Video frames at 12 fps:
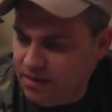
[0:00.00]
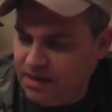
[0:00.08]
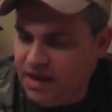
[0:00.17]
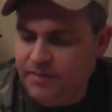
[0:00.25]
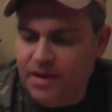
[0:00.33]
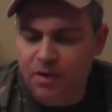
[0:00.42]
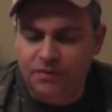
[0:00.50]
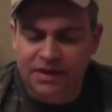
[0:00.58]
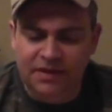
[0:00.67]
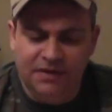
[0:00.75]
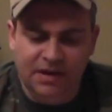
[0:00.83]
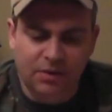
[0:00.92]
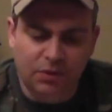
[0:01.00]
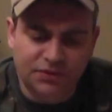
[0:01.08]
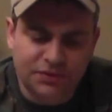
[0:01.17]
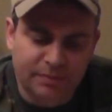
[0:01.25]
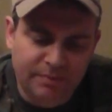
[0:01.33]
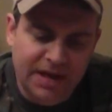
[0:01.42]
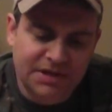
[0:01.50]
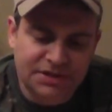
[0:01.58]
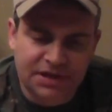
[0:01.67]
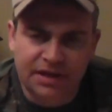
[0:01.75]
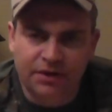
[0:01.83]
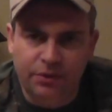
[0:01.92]
came out with the antenna. It was
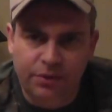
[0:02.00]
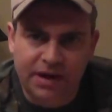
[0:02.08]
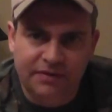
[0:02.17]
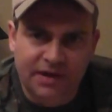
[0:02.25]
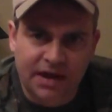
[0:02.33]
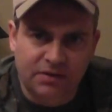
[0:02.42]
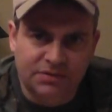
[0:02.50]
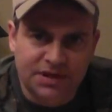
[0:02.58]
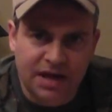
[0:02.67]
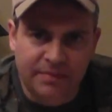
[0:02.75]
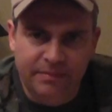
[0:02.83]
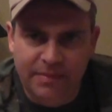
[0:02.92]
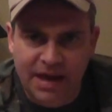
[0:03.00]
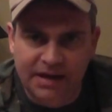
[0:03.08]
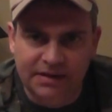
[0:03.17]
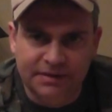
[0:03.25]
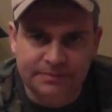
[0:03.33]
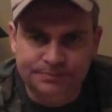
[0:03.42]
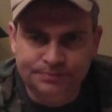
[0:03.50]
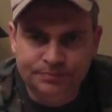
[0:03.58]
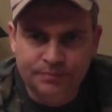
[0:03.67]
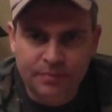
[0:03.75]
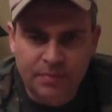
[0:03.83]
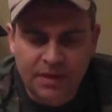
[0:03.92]
basically a rectangle type magnet.
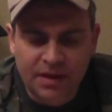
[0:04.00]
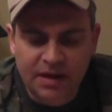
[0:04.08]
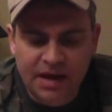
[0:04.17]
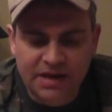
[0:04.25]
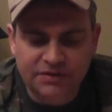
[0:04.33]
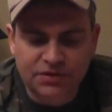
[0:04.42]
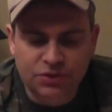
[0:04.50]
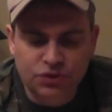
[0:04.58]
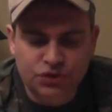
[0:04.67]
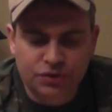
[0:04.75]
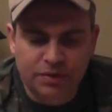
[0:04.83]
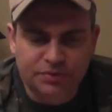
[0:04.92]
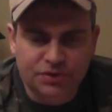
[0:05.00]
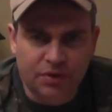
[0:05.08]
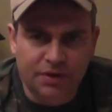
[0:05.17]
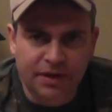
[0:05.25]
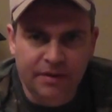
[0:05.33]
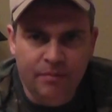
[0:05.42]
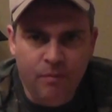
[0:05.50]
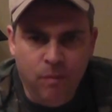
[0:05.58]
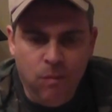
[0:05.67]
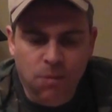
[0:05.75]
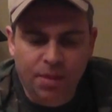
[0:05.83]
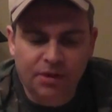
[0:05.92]
It had 2 strips on it,
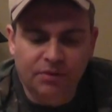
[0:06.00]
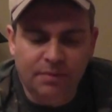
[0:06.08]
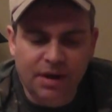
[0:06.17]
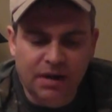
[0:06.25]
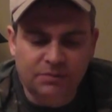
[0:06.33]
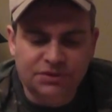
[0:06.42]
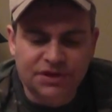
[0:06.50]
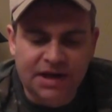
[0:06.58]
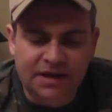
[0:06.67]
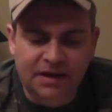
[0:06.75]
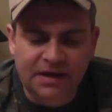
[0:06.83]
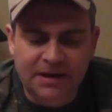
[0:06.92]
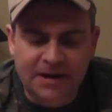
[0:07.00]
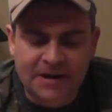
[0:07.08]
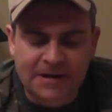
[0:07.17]
and the bottom was like a